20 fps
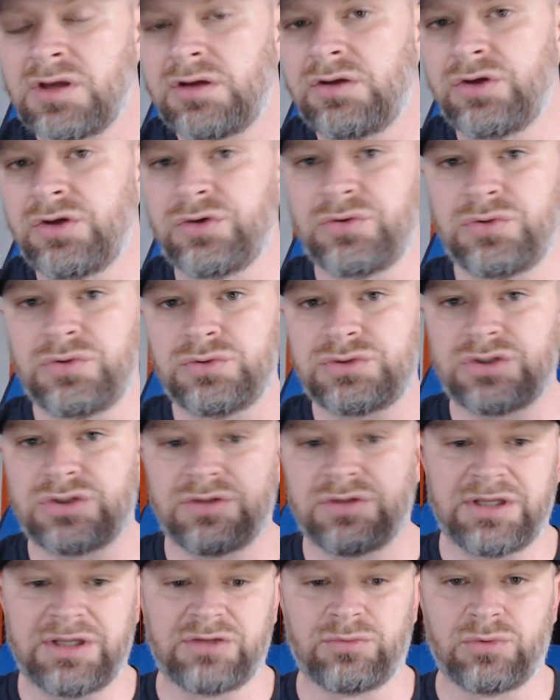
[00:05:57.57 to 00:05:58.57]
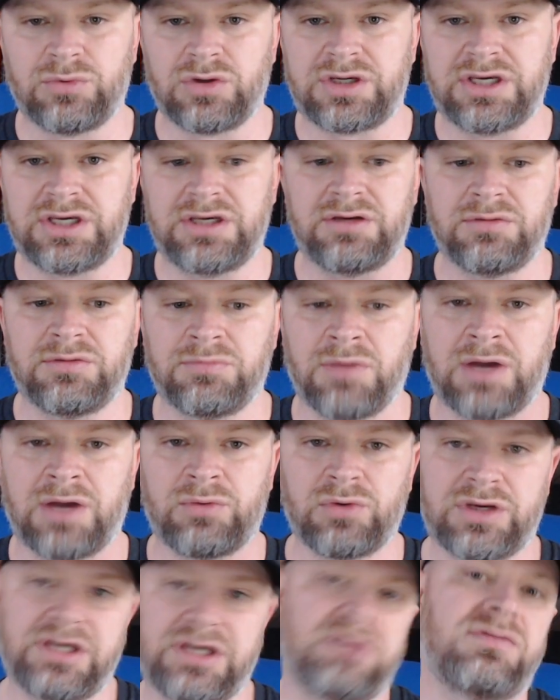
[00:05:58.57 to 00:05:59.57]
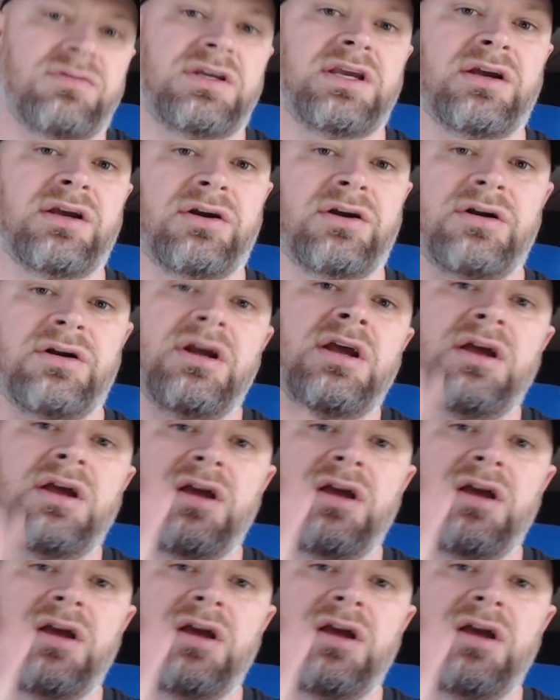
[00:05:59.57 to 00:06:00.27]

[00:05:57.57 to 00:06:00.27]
who's going to be my Rookie of the Year